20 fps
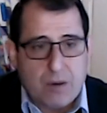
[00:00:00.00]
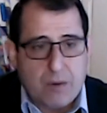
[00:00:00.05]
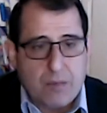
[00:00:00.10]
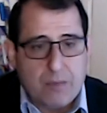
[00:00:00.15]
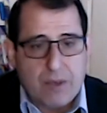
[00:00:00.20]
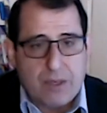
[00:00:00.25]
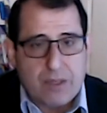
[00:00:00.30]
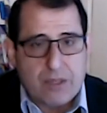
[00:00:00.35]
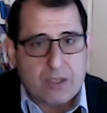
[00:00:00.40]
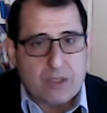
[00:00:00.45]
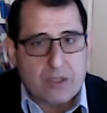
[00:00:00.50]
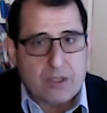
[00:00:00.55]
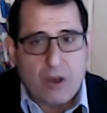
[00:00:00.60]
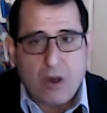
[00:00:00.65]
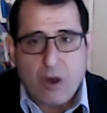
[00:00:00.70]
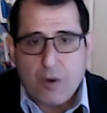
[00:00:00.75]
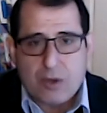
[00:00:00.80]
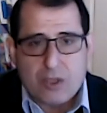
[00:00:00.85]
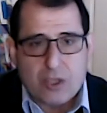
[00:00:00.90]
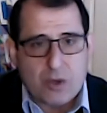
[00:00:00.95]
It's
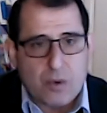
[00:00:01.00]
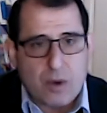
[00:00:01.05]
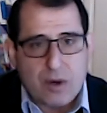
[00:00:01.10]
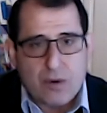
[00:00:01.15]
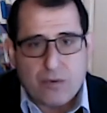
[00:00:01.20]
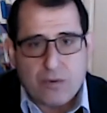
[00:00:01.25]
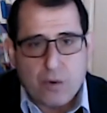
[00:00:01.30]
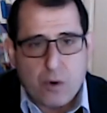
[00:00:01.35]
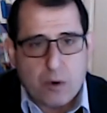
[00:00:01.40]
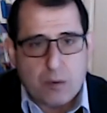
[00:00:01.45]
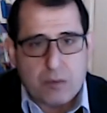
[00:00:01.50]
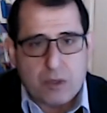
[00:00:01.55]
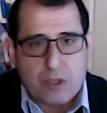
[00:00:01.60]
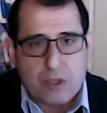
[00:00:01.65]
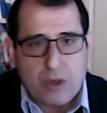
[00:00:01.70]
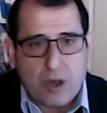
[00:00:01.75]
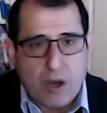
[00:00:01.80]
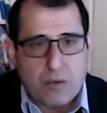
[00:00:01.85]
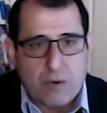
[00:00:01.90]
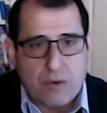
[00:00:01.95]
always a great forum to
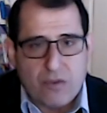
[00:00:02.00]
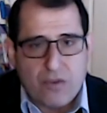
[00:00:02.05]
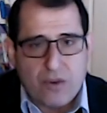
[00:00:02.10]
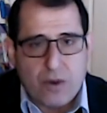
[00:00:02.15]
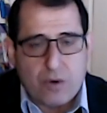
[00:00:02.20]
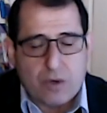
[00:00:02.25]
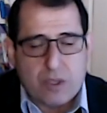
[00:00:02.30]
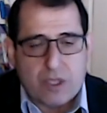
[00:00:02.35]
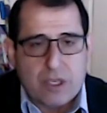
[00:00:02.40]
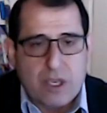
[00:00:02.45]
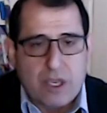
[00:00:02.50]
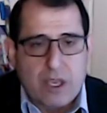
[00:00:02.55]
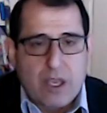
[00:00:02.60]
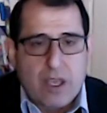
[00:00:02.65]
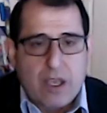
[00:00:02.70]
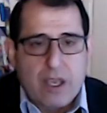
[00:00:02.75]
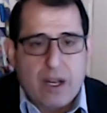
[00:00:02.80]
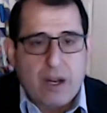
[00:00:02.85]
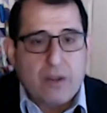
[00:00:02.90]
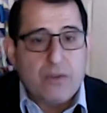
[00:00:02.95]
talk with folks.
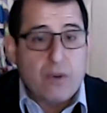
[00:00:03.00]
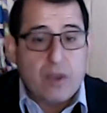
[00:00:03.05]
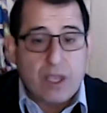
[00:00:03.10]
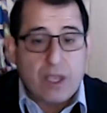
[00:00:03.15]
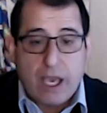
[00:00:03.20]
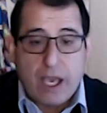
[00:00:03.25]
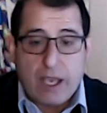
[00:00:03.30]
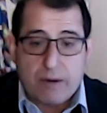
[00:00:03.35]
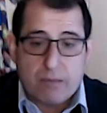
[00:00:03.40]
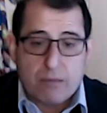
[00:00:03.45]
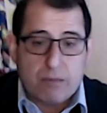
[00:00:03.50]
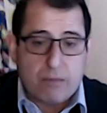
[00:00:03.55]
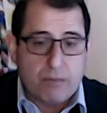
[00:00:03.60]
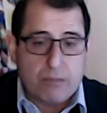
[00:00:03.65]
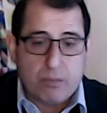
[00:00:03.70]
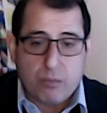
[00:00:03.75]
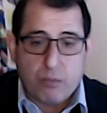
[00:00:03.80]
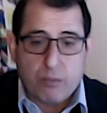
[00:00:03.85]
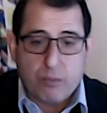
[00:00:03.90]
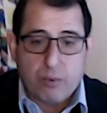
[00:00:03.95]
And if you can,
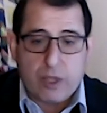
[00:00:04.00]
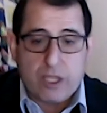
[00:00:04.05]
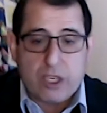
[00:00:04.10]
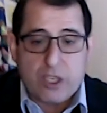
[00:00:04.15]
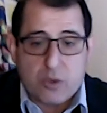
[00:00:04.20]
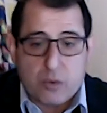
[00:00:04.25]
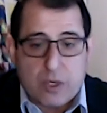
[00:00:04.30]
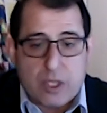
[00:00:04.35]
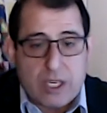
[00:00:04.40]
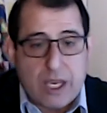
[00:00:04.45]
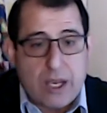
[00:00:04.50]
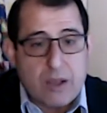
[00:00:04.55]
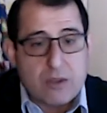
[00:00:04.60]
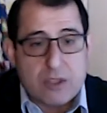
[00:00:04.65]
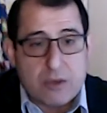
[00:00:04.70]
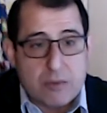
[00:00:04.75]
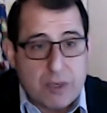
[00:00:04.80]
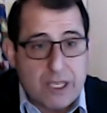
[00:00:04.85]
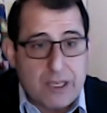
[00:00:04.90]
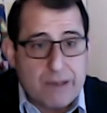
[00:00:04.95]
please reach out to
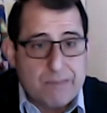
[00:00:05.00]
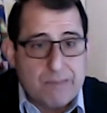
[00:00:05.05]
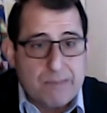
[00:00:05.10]
me